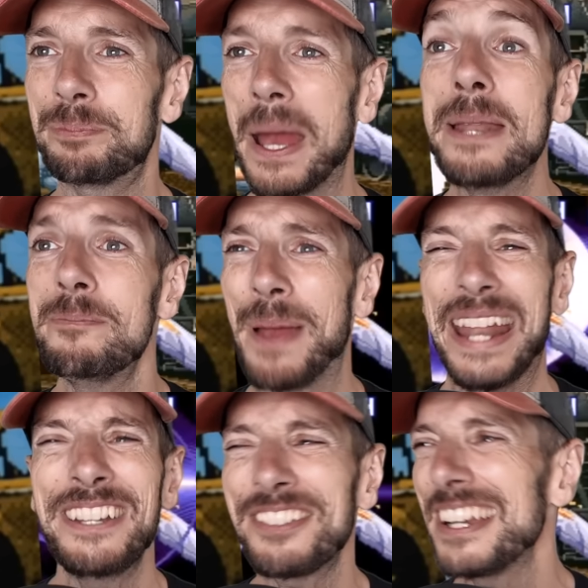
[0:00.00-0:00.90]

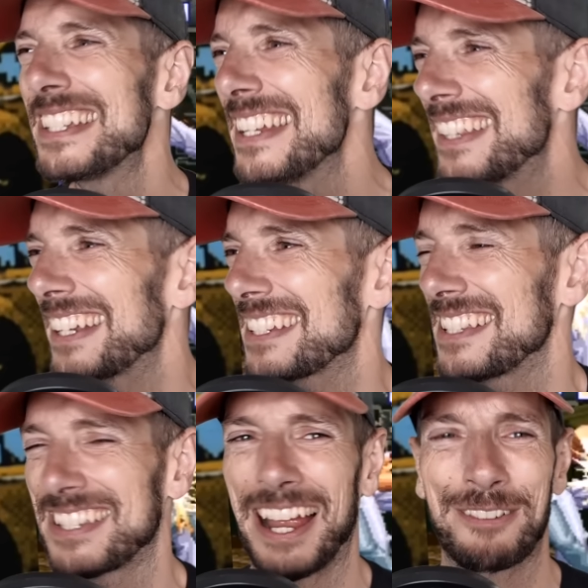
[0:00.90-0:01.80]
Penetrated? That
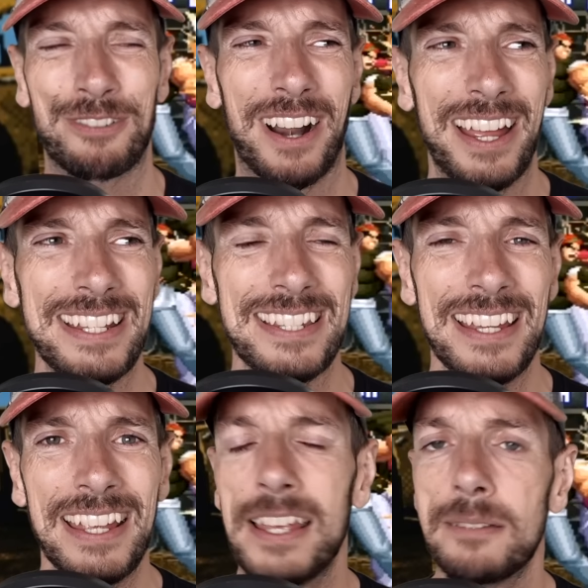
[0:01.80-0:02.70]
doesn't sound right.
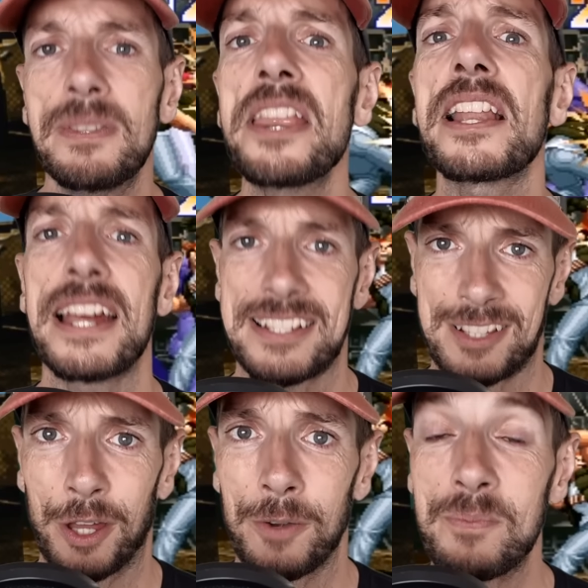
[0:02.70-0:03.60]
Nonetheless,
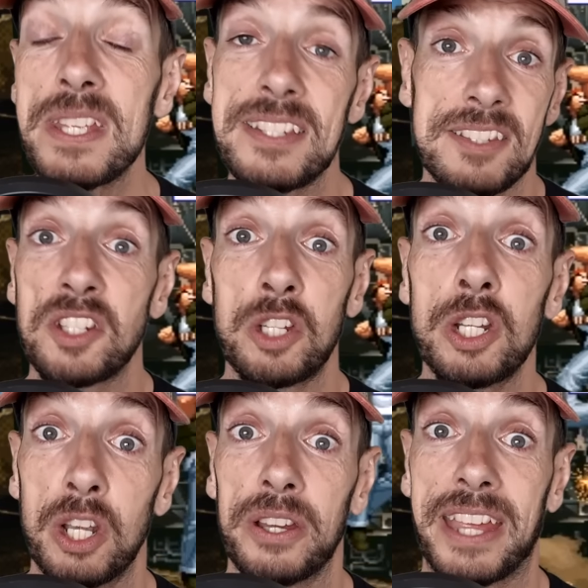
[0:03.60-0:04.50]
though, this is a
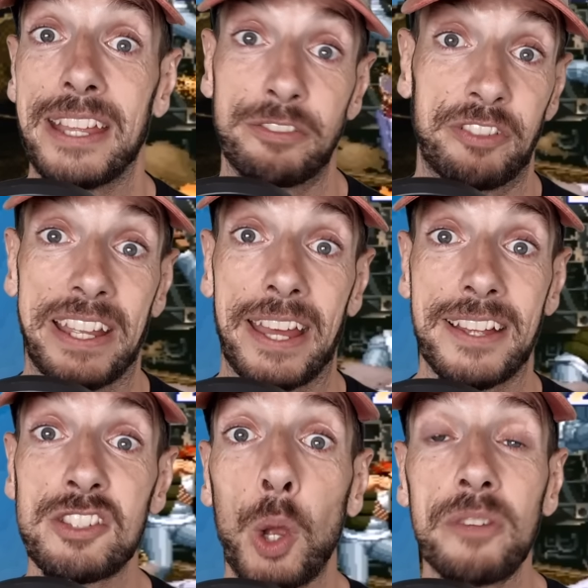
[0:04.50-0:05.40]
good-looking
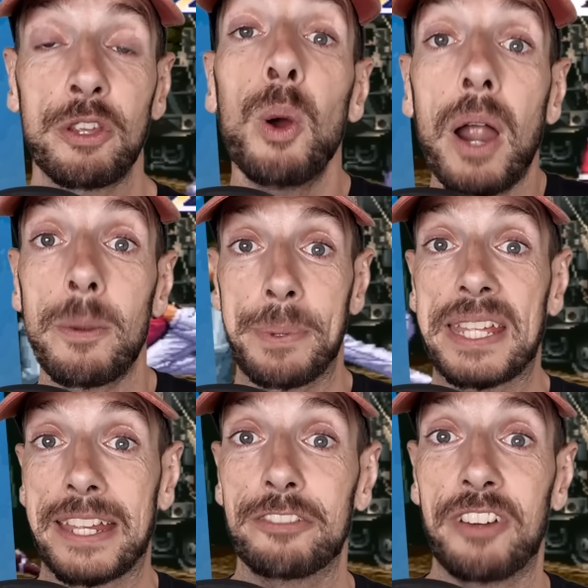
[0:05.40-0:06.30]
figure. So if you are a
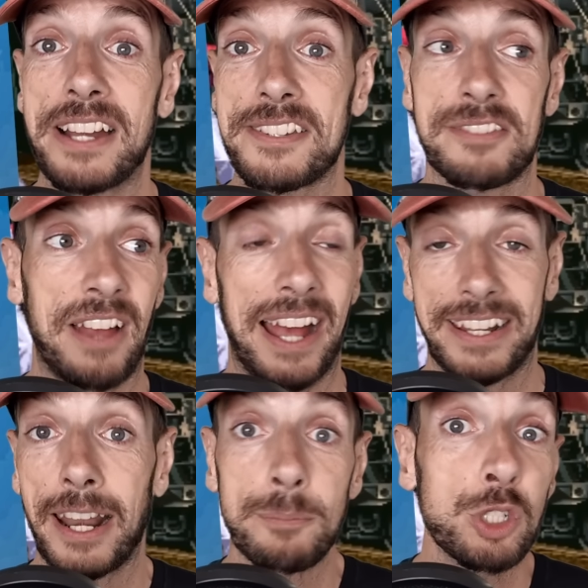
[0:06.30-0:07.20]
big King of Fighters
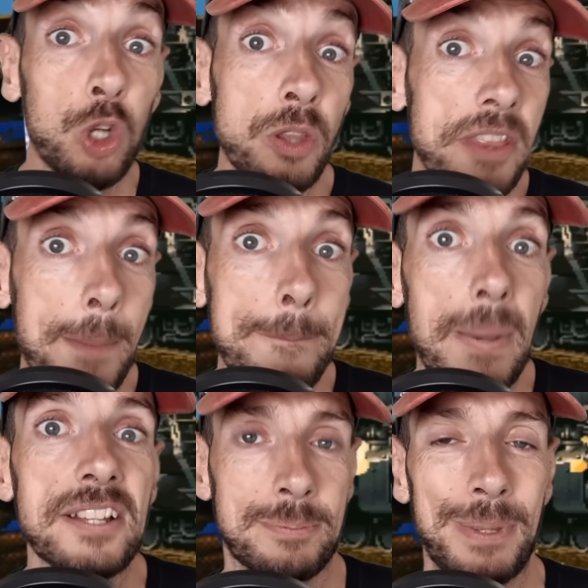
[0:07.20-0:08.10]
fan, and I'm sure that there
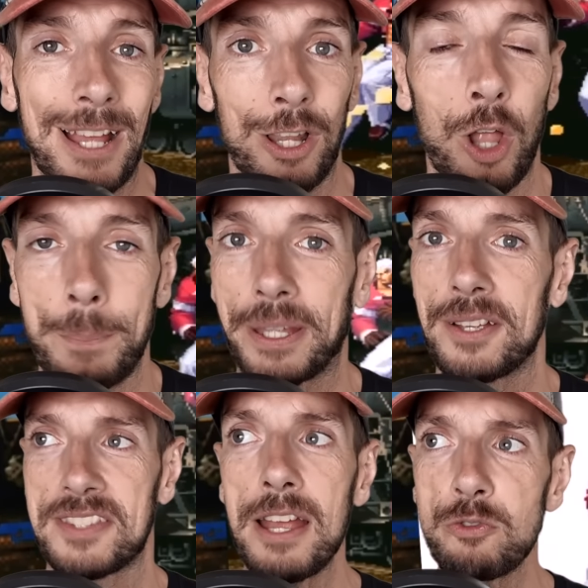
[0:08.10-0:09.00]
must be a lot
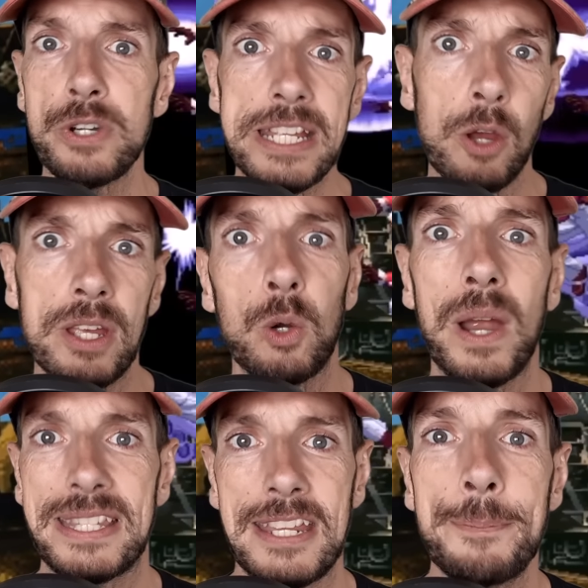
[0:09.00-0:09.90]
because they're really going
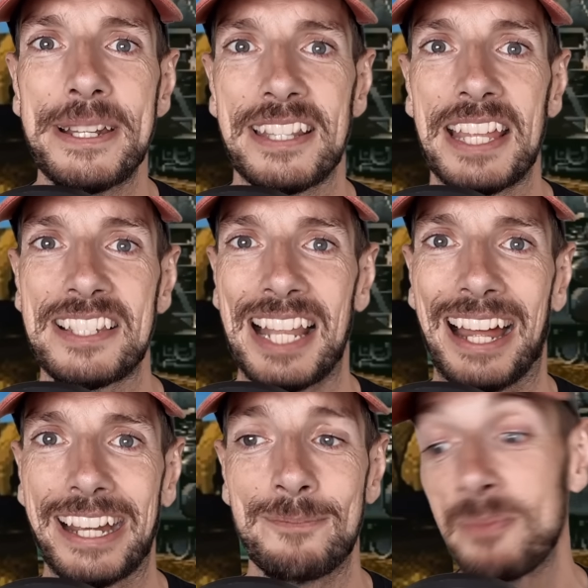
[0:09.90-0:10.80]
quite deep into this
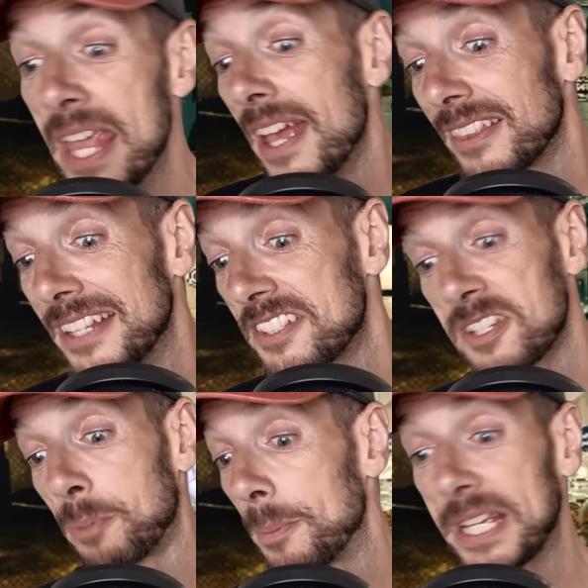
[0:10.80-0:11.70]
line, then this
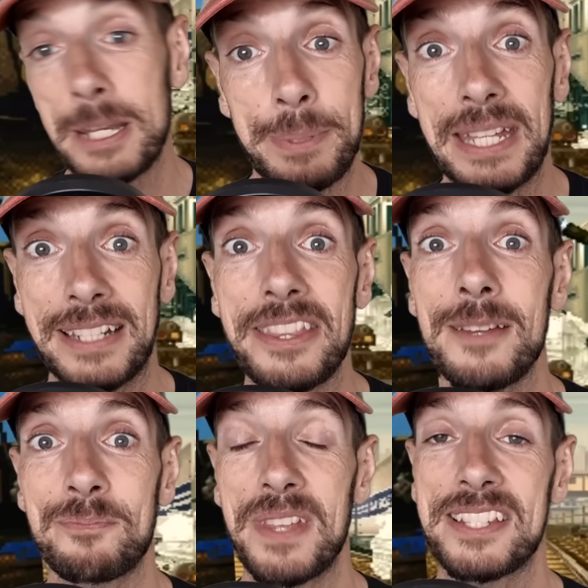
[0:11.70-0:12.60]
is probably going to be
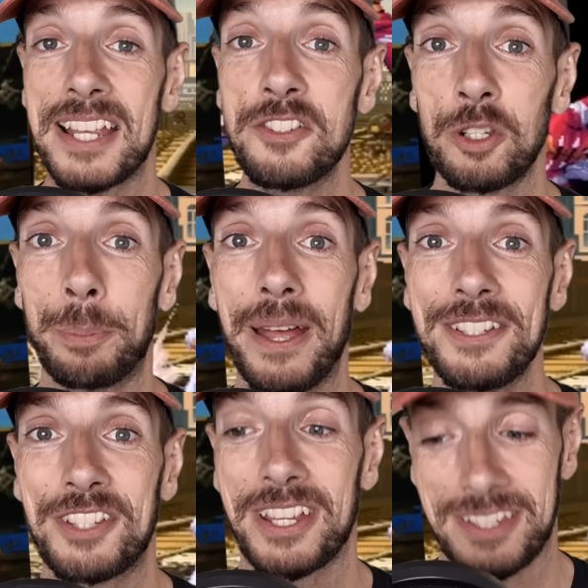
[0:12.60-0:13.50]
another essential
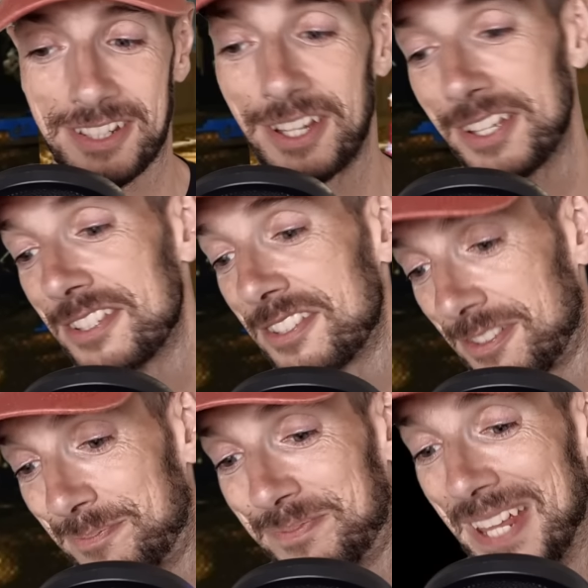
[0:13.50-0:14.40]
purchase
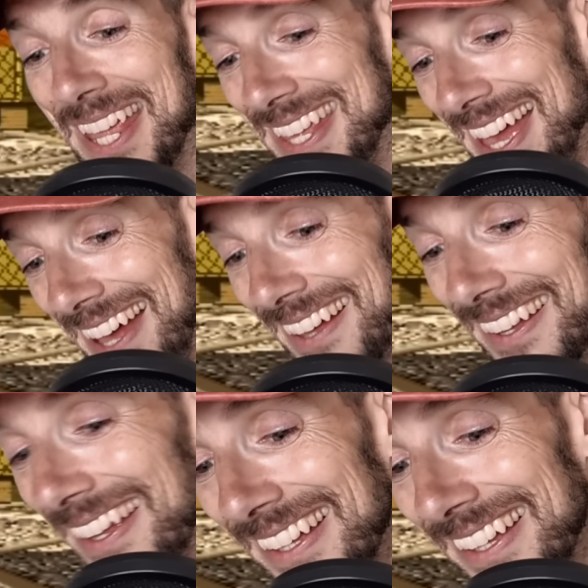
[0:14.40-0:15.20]
because, yeah,